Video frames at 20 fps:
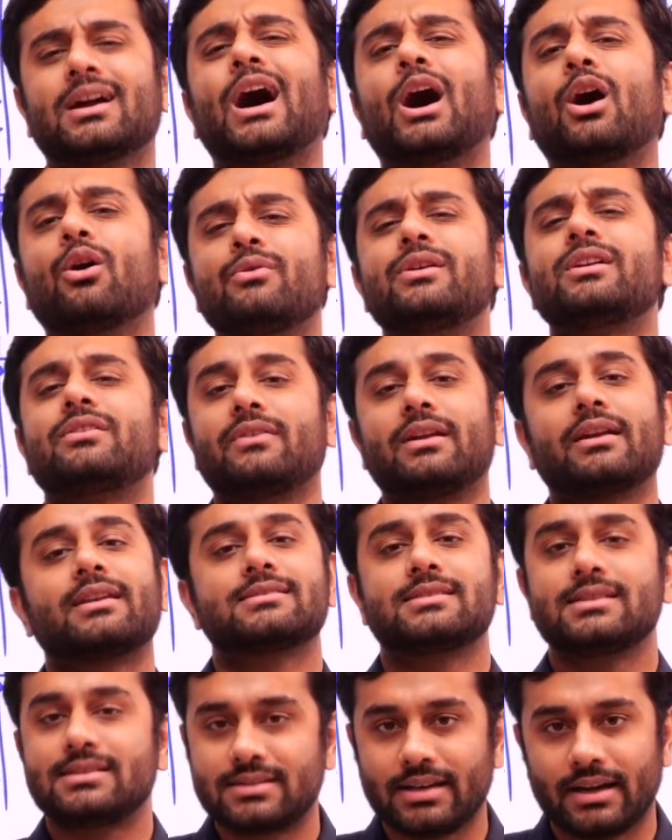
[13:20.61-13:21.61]
How it will
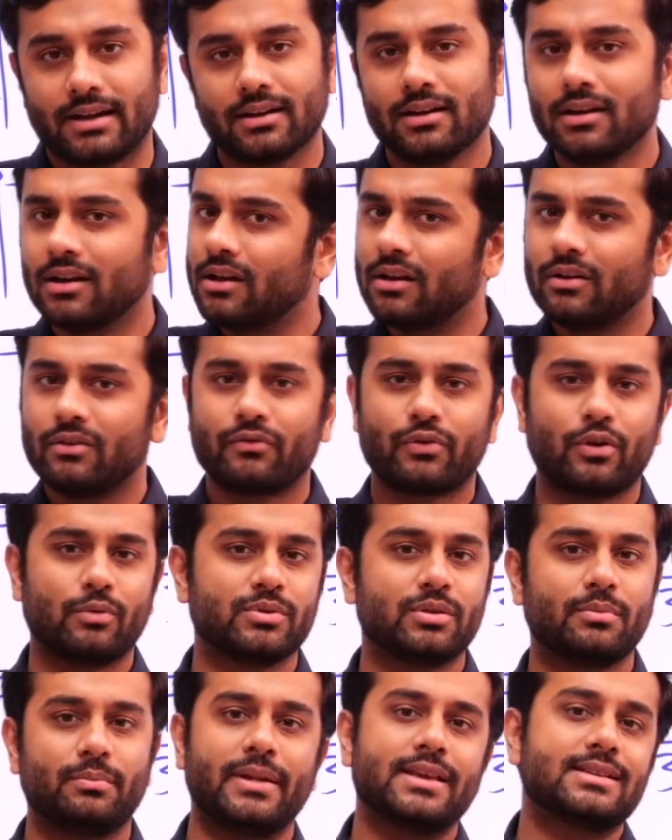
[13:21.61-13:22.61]
resist it? From
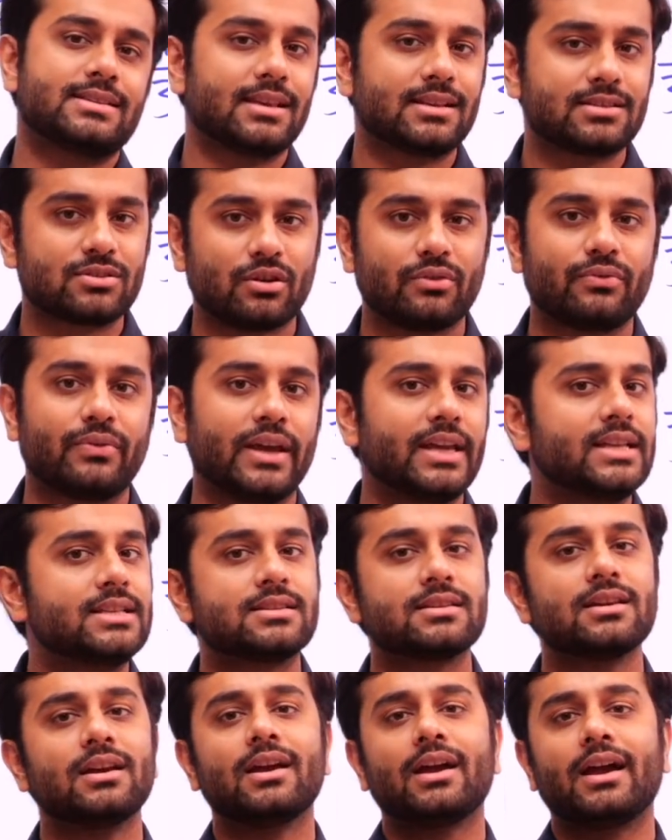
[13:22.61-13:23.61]
the basics of
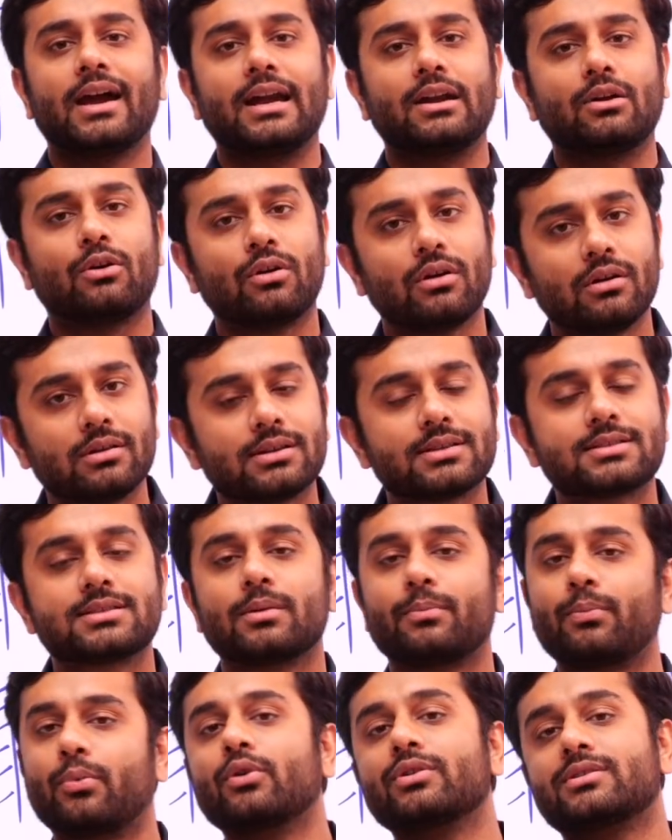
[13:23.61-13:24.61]
hinge and all the
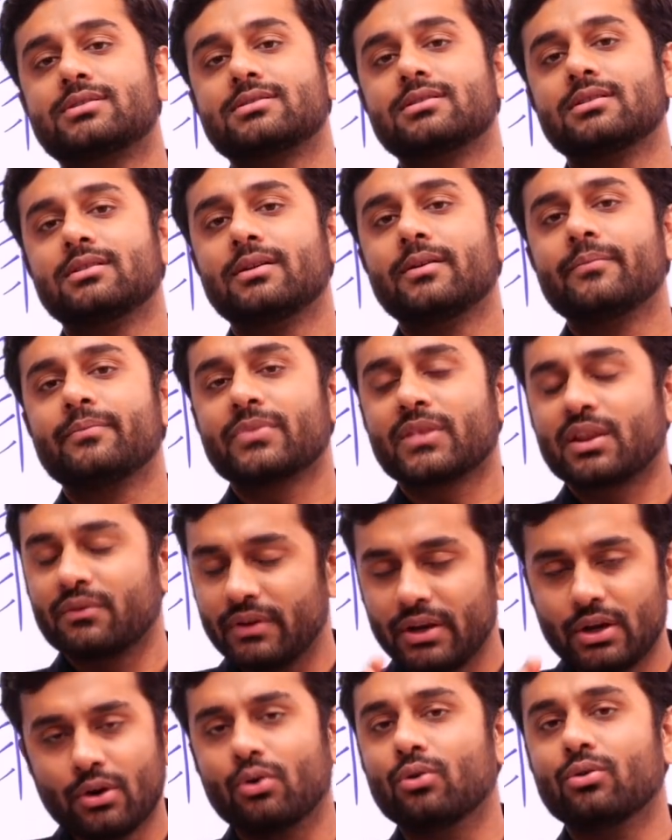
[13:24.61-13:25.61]
supports,
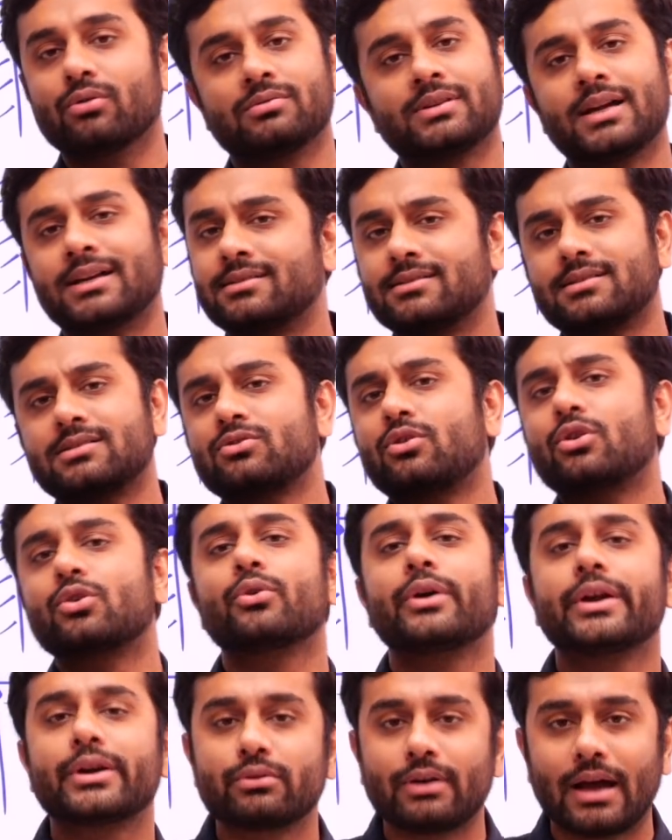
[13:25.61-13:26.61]
we know that this is not
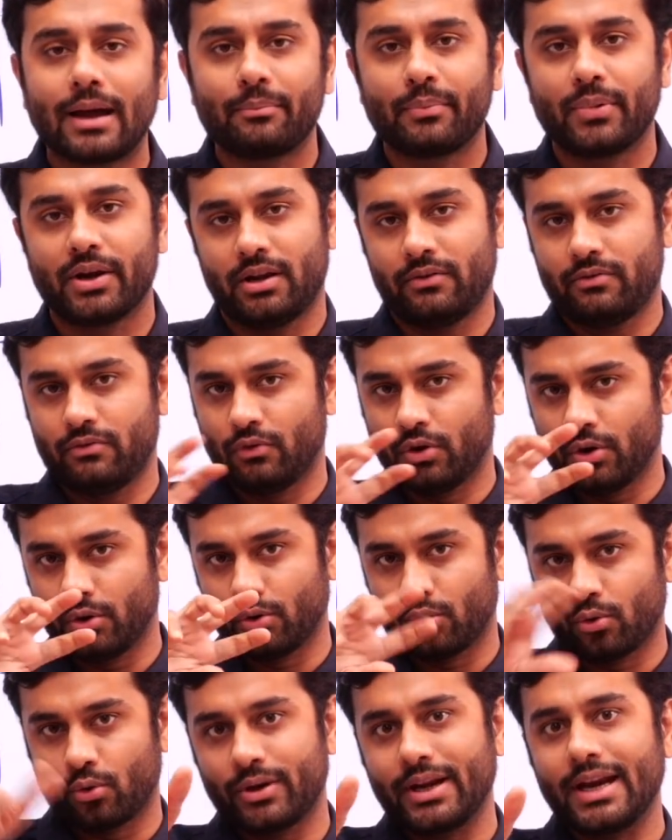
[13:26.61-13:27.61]
going to happen. If you want to
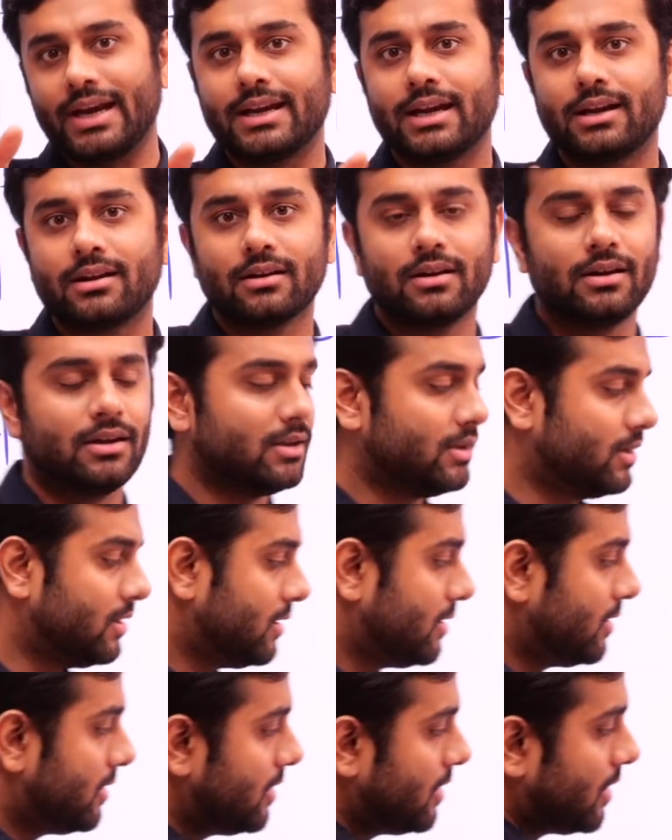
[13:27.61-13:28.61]
rotate it
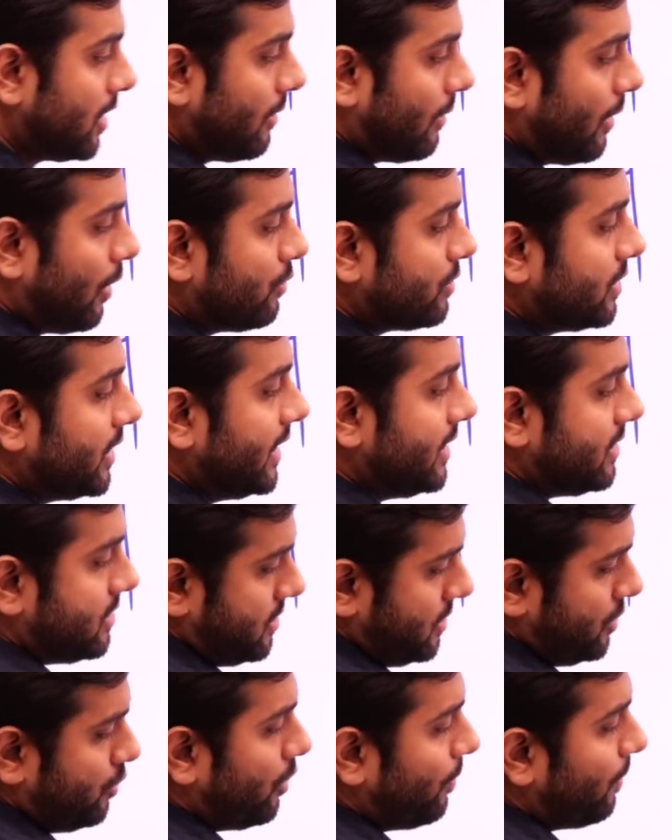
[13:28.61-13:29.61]
about the hinge,
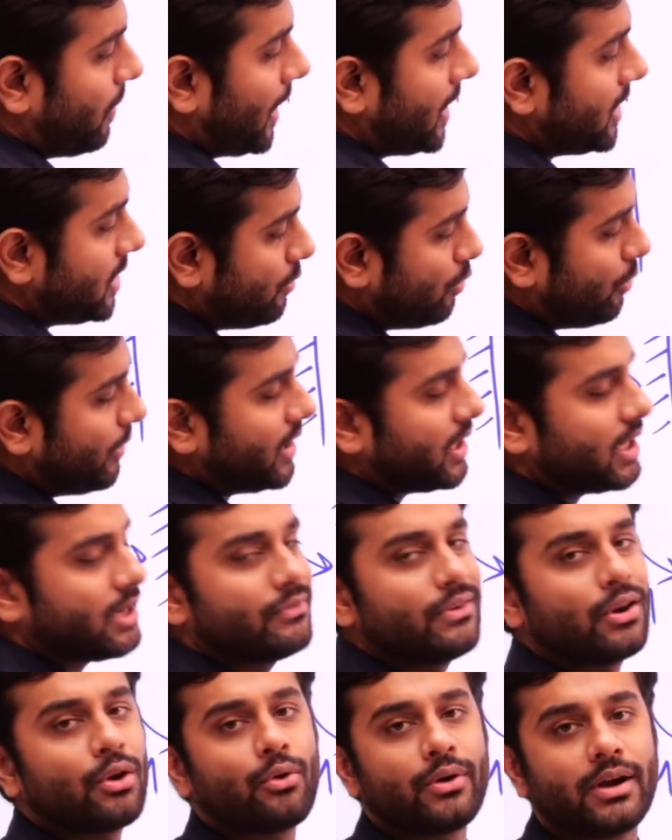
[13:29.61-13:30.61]
you apply the moment, it
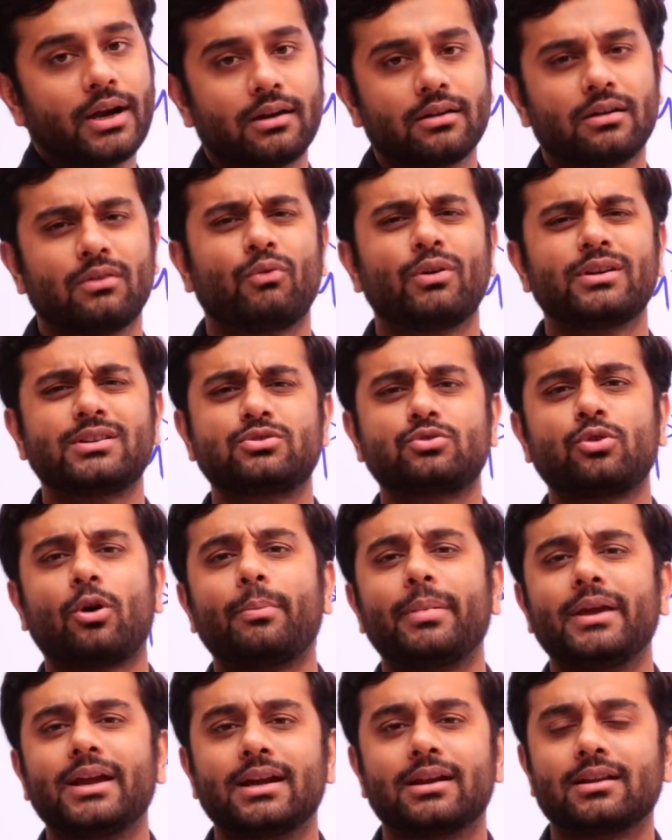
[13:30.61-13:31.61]
will rotate. What's
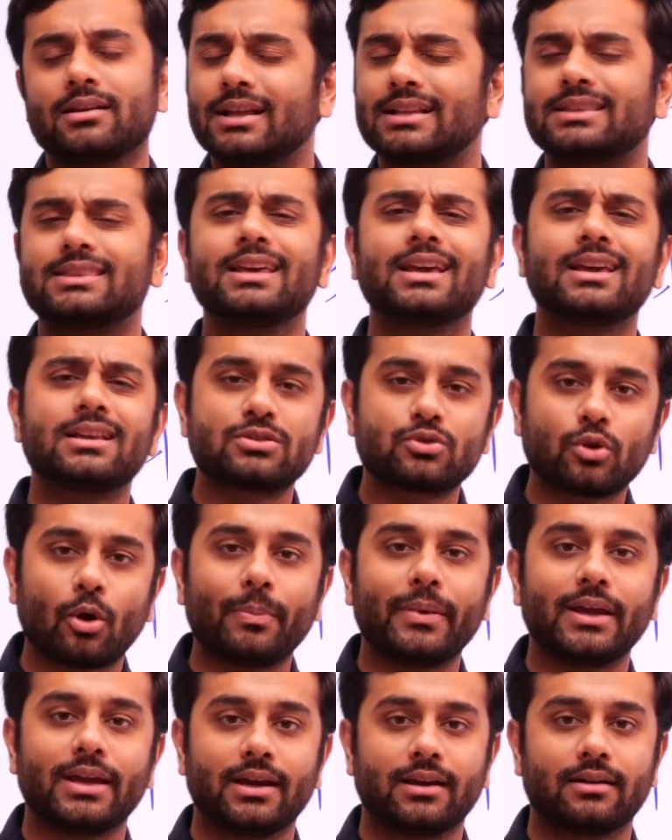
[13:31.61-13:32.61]
stopping it? Nothing is
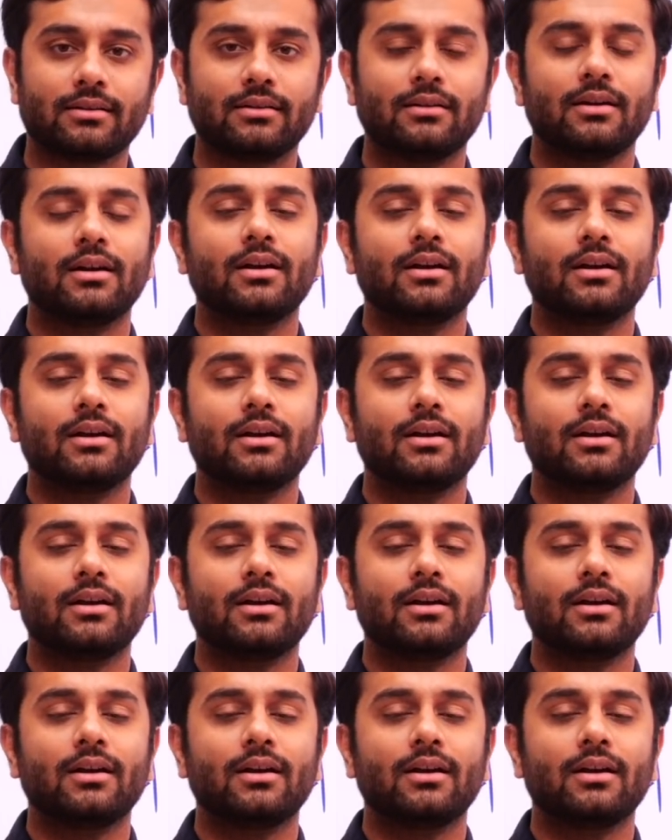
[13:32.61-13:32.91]
stopping it.